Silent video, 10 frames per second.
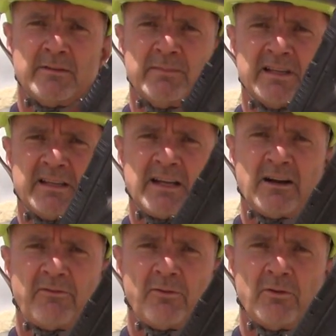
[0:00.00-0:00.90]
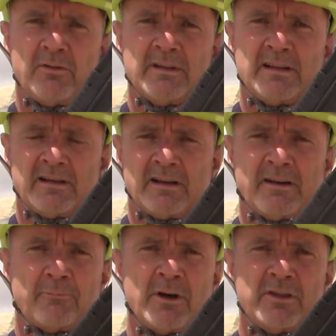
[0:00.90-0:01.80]
Be careful
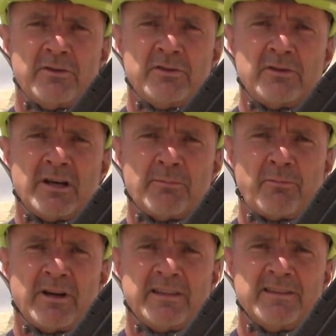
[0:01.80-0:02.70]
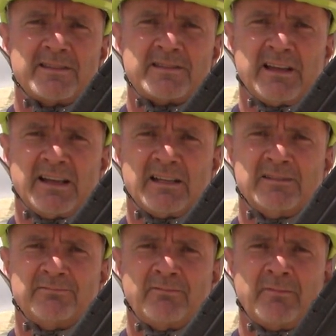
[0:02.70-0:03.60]
on what you do to upgrade this thing.
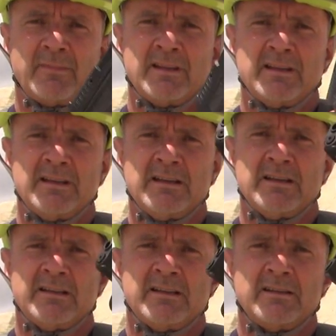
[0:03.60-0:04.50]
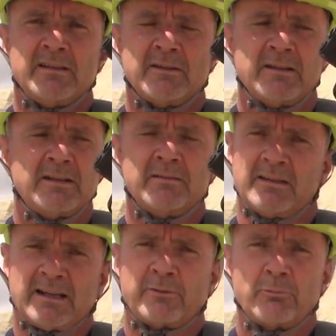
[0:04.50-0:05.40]
Uh,
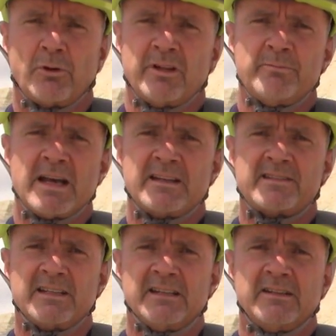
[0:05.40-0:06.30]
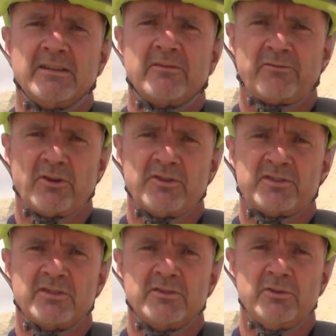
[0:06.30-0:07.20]
like the rule in medicine,
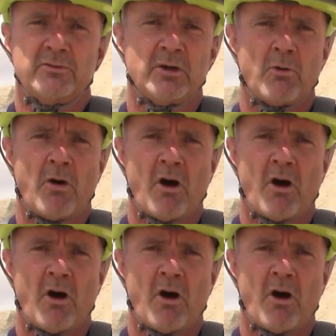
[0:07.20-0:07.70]
first do no